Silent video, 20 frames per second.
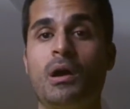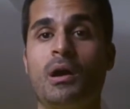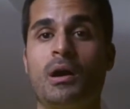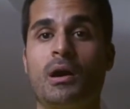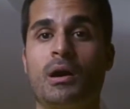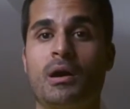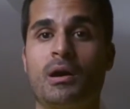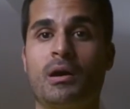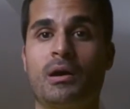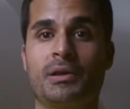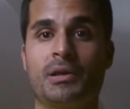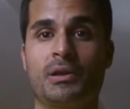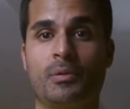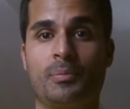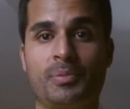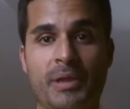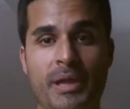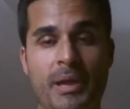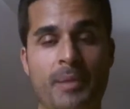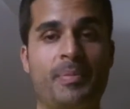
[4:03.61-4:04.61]
uh, you know,
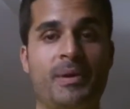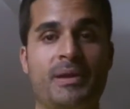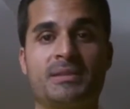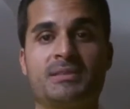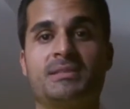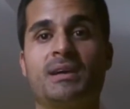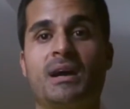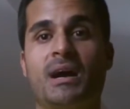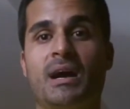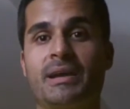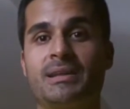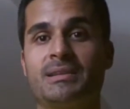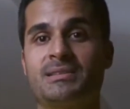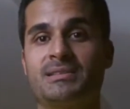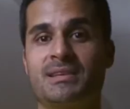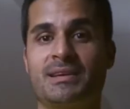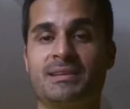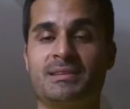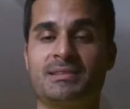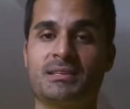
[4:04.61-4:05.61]
plant-based diets
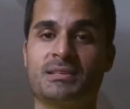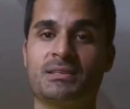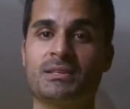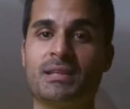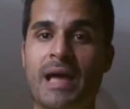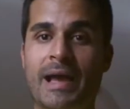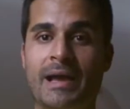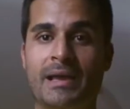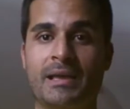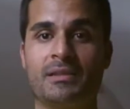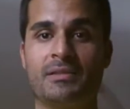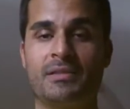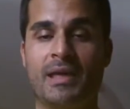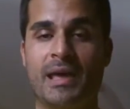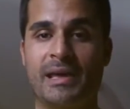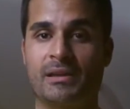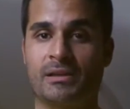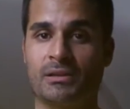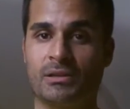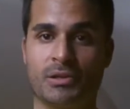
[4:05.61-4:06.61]
tend to lack in
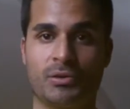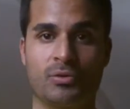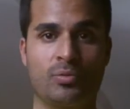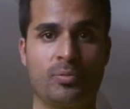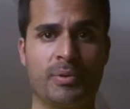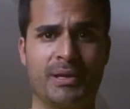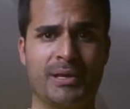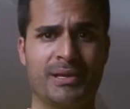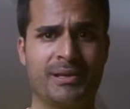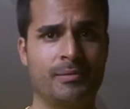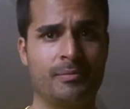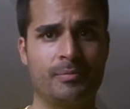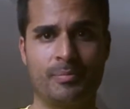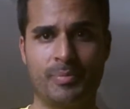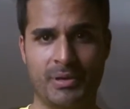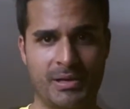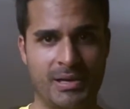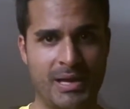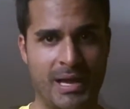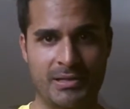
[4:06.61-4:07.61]
that a little bit
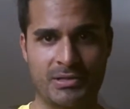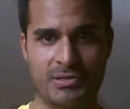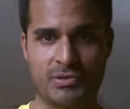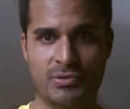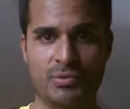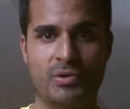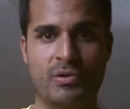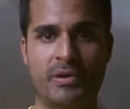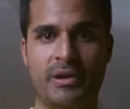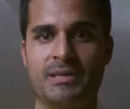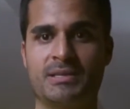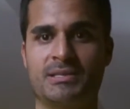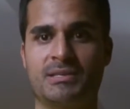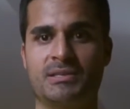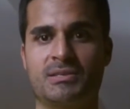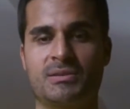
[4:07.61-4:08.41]
but not too crazy.